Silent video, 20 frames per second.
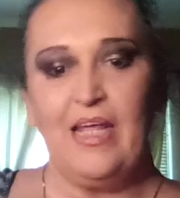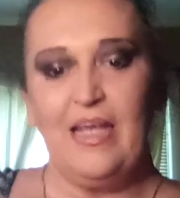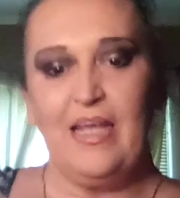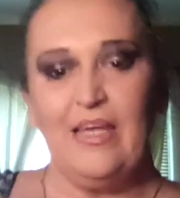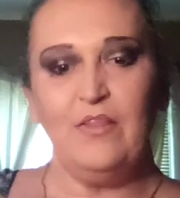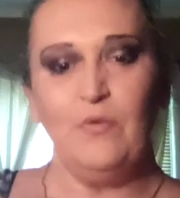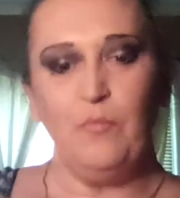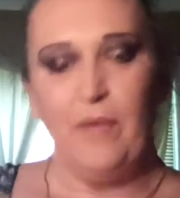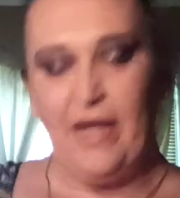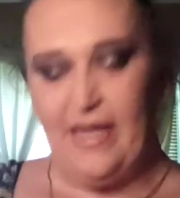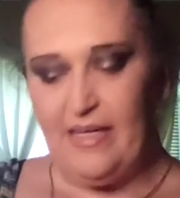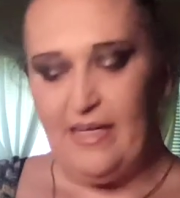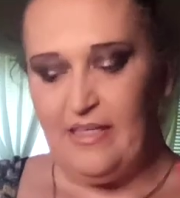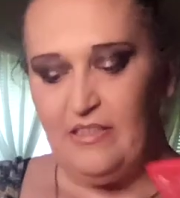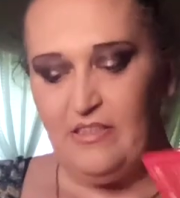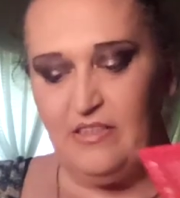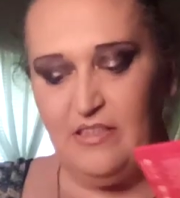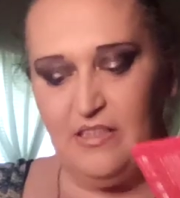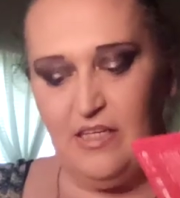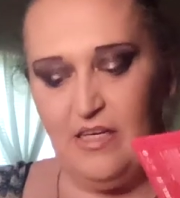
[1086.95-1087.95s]
In the
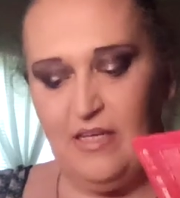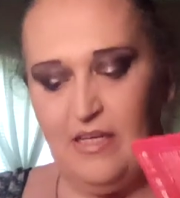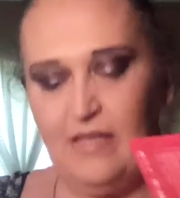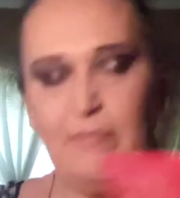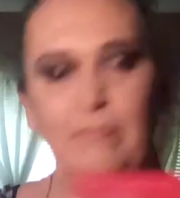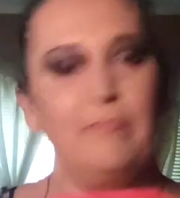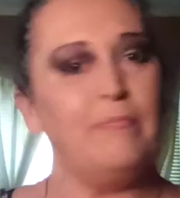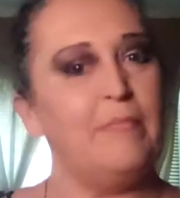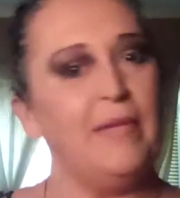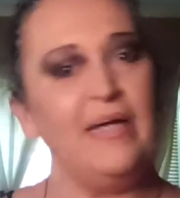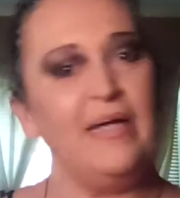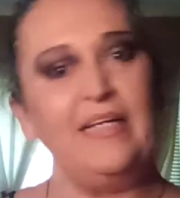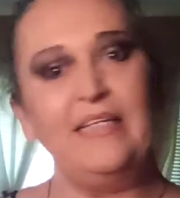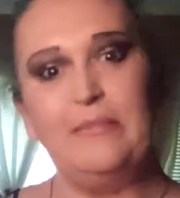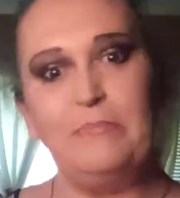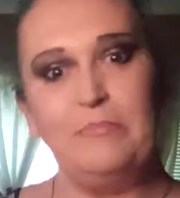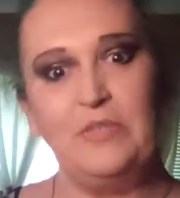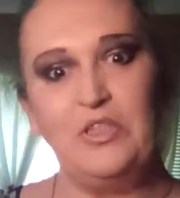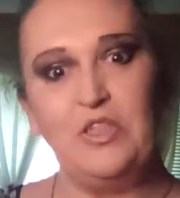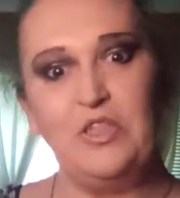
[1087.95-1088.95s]
waist, my
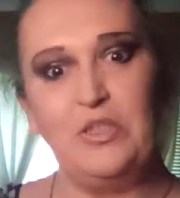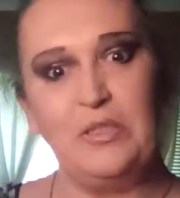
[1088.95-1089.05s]
hips